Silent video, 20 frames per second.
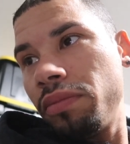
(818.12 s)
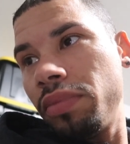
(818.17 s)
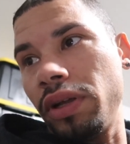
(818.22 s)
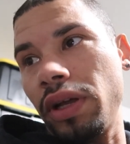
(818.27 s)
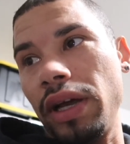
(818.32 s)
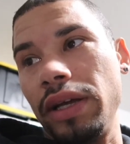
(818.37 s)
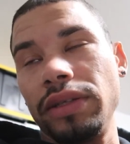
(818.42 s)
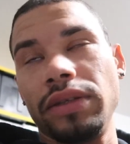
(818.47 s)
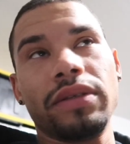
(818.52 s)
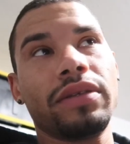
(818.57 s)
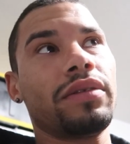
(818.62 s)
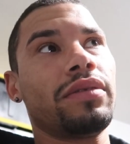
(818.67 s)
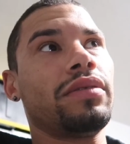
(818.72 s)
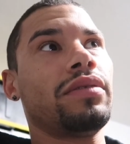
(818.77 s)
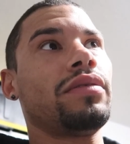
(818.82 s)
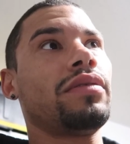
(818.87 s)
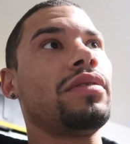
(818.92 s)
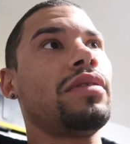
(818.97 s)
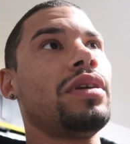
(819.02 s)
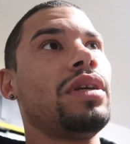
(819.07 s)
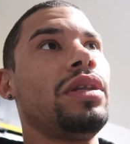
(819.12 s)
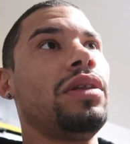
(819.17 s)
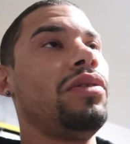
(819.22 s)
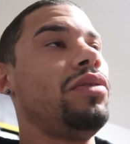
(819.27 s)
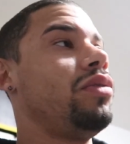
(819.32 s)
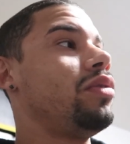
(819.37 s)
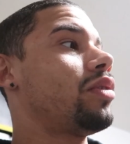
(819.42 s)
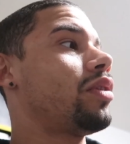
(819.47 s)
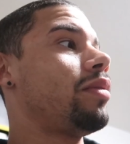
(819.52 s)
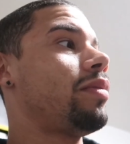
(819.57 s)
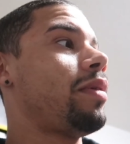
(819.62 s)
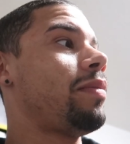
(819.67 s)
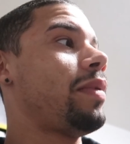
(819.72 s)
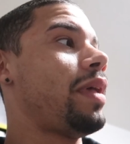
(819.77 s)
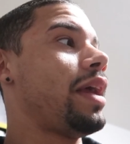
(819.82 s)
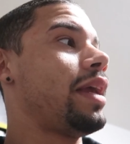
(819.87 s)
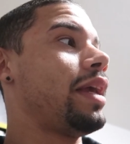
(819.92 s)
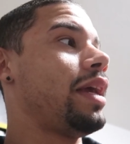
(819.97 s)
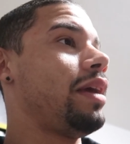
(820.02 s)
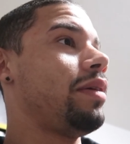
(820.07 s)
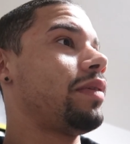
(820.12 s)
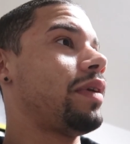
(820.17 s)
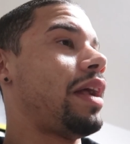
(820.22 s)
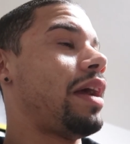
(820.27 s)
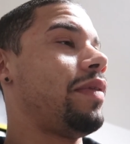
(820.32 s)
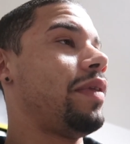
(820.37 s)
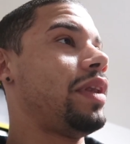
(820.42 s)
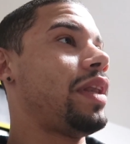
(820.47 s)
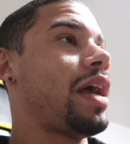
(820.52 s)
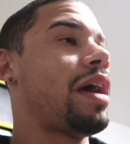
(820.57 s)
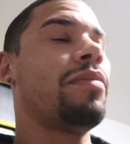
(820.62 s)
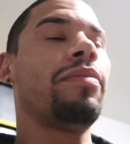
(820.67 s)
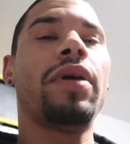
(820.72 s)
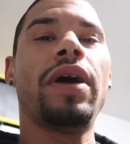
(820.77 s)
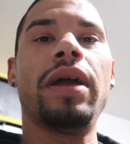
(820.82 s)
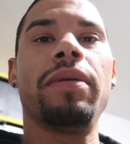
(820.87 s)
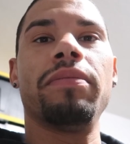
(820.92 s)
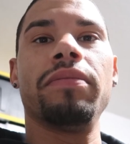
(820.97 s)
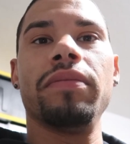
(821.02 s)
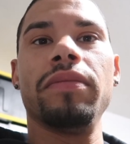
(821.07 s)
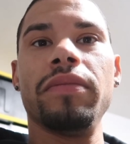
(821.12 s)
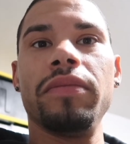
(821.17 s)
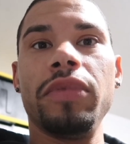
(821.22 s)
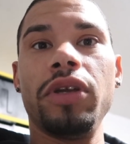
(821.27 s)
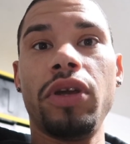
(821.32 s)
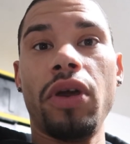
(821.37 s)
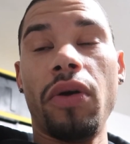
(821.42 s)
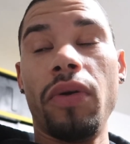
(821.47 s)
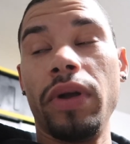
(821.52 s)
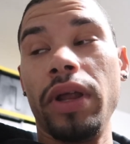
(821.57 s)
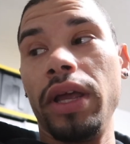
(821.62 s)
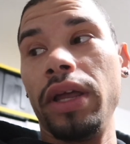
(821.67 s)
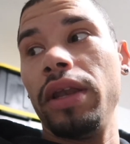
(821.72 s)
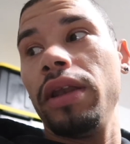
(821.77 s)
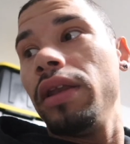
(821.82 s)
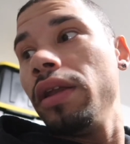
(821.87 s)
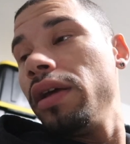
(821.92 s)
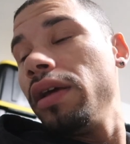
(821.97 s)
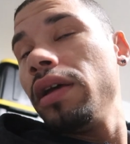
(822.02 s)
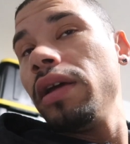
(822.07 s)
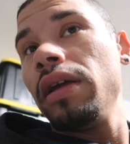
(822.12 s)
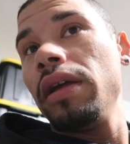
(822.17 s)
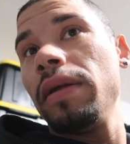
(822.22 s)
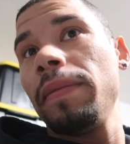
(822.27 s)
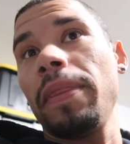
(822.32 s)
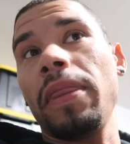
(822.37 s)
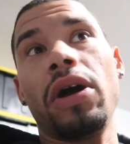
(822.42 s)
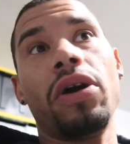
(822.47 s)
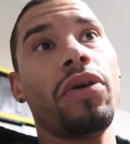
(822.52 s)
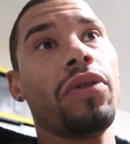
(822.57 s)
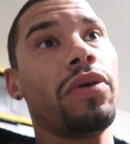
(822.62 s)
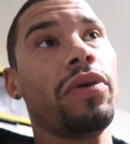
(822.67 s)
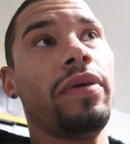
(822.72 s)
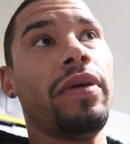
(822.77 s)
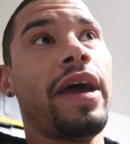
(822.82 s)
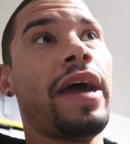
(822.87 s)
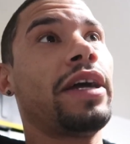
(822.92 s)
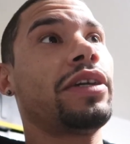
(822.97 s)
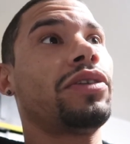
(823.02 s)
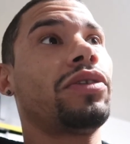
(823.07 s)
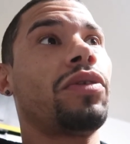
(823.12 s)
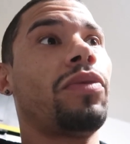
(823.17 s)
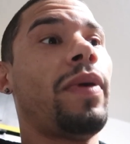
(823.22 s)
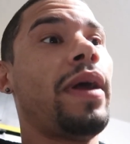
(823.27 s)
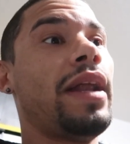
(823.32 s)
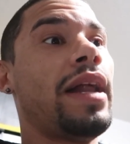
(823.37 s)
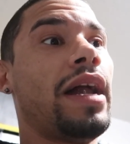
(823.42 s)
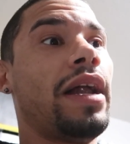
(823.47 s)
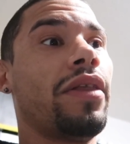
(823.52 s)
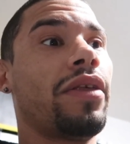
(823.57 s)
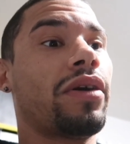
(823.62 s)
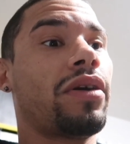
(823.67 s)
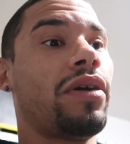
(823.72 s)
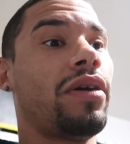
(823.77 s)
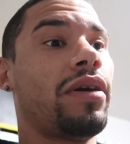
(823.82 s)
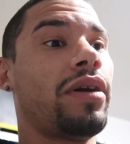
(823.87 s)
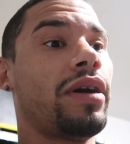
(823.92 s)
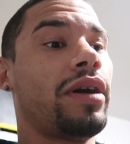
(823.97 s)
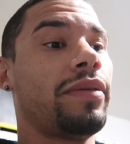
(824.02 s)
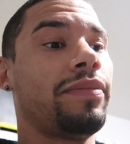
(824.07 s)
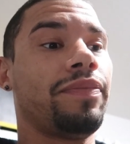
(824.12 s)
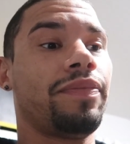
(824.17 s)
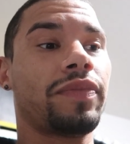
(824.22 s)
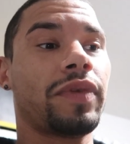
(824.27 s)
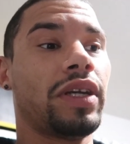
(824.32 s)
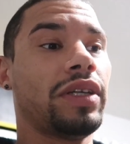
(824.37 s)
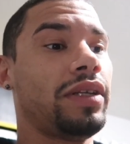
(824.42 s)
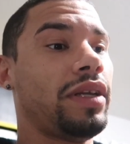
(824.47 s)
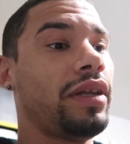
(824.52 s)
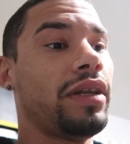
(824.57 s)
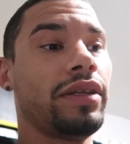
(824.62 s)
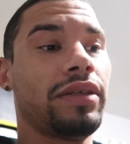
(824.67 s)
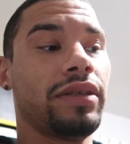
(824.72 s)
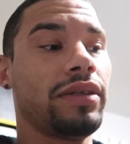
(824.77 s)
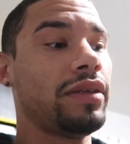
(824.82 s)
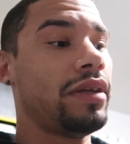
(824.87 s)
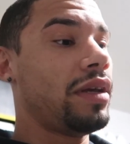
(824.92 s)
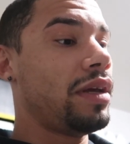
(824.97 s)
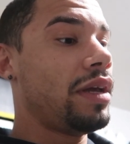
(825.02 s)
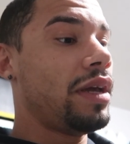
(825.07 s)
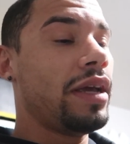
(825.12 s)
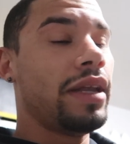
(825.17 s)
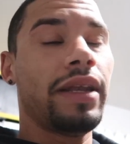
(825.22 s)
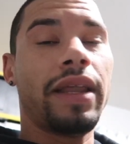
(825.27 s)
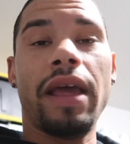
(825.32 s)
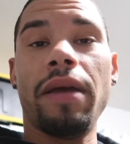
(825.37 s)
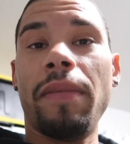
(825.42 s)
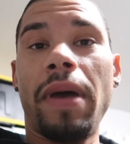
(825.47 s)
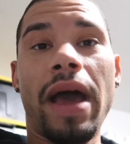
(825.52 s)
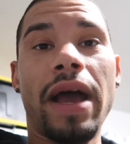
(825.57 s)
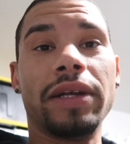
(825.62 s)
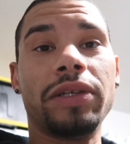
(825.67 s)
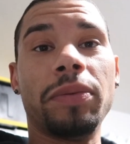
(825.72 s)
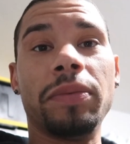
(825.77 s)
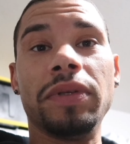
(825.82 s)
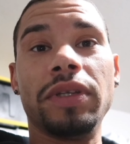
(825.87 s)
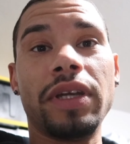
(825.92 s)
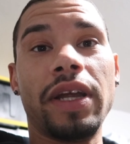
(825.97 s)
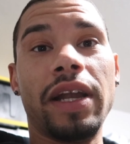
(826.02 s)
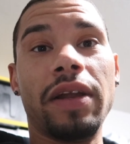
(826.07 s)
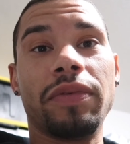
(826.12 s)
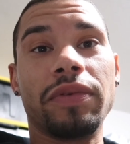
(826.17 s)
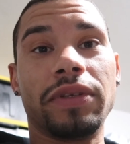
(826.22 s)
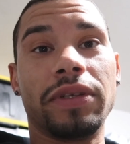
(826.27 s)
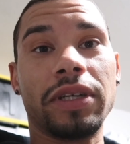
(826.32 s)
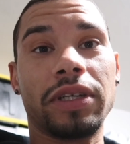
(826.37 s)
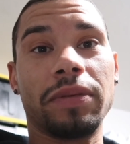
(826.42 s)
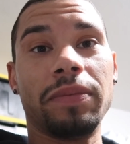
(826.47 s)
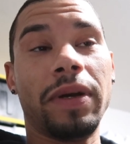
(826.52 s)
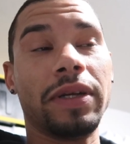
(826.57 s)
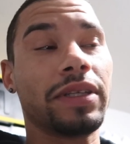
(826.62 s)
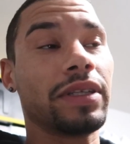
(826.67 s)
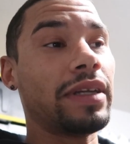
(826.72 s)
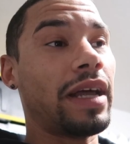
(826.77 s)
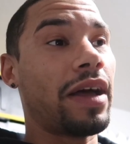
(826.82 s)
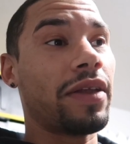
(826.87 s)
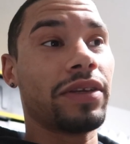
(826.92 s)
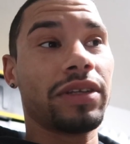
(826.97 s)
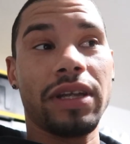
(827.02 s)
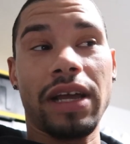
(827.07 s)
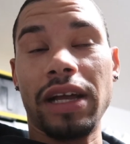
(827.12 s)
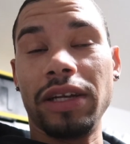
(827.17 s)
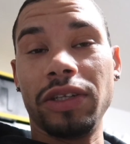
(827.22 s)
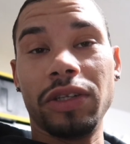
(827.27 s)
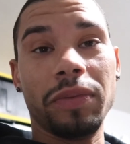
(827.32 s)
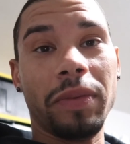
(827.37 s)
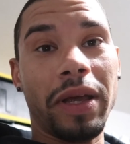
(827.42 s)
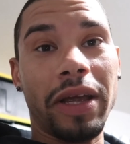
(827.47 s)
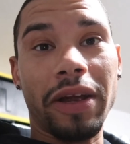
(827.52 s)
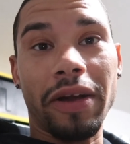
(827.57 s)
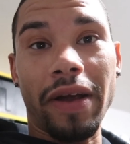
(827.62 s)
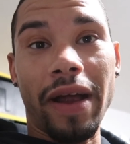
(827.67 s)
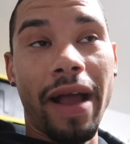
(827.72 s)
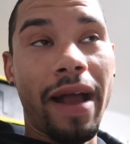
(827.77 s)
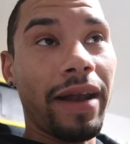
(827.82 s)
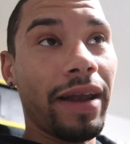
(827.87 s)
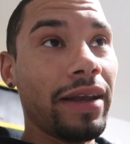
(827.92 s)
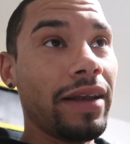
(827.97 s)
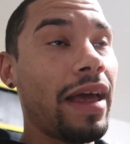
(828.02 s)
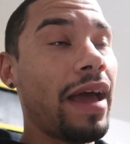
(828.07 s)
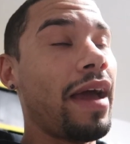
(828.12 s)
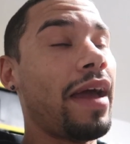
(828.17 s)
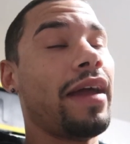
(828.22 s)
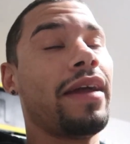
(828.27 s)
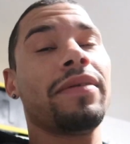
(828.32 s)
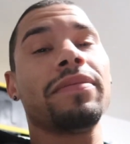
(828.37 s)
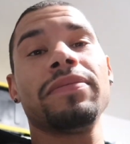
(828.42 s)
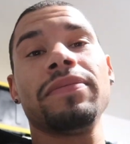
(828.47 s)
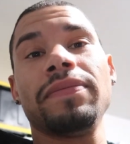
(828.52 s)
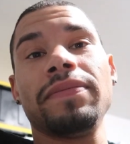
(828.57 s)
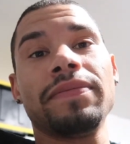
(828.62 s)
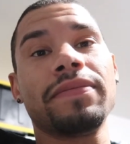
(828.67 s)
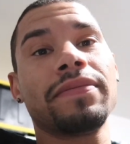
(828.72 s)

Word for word: plus, new turbo blanket, we're gonna have the downpipe coated, all the extra weight out of the car. And I said, this damn hatch, I've been saying it for six months now, this hatch should be here any day.